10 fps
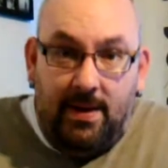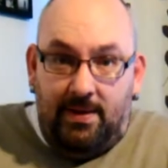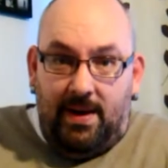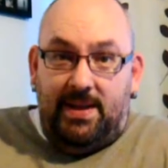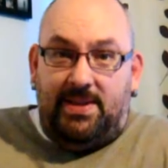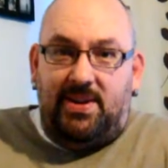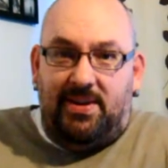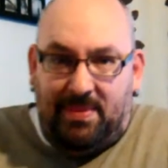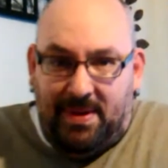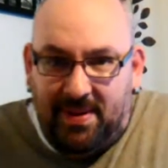Right,
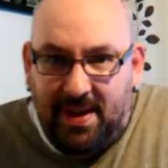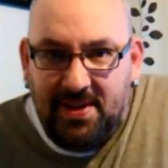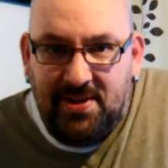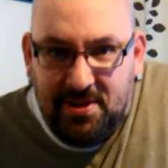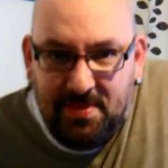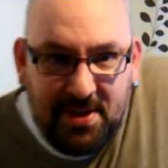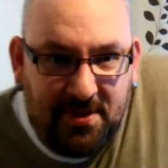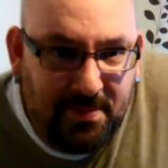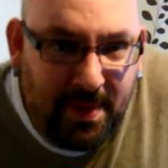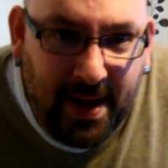sorry about that. So much
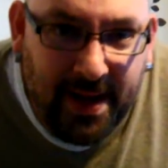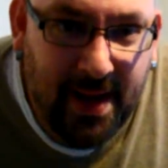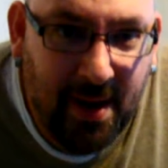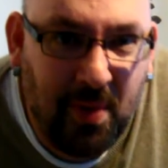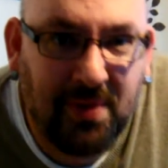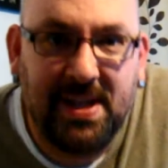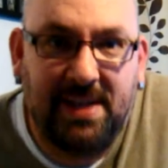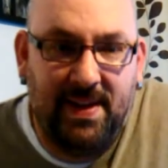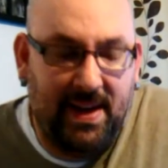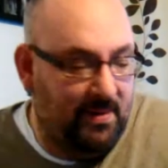for my one
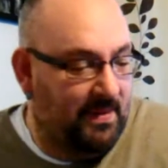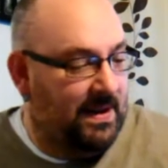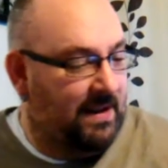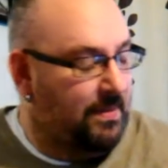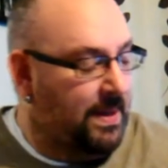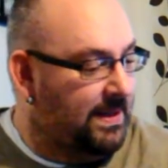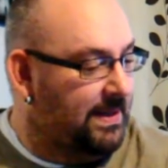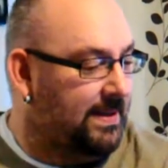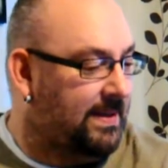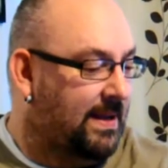take video. Never mind.
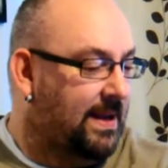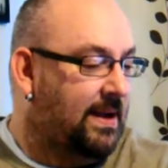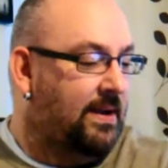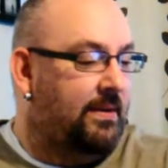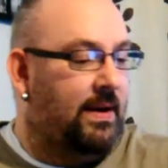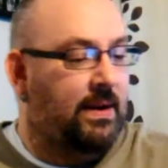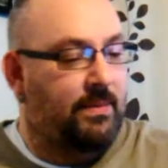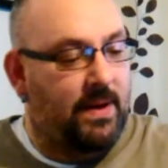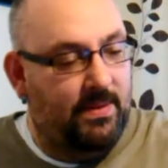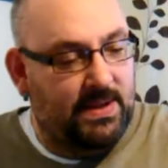Right,
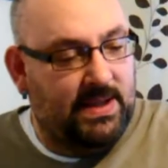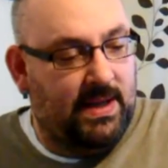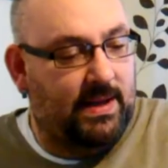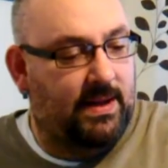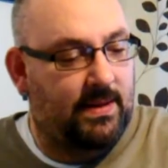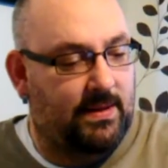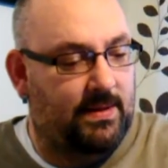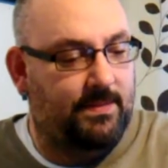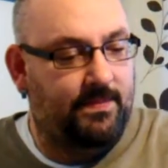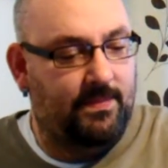where was I?
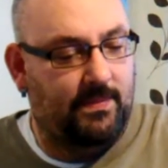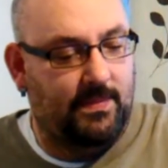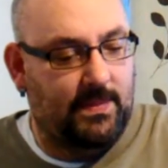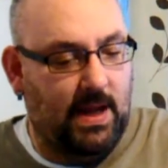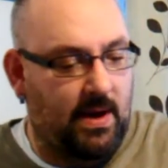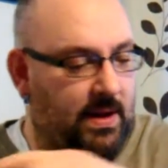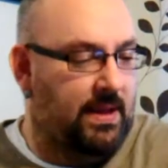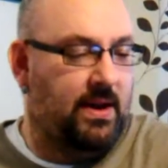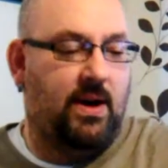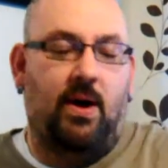Oh yeah,
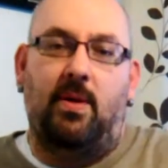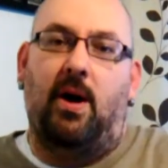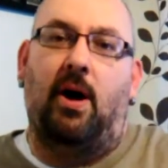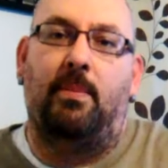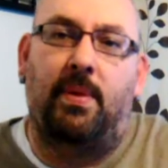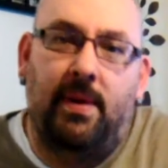the co-hop.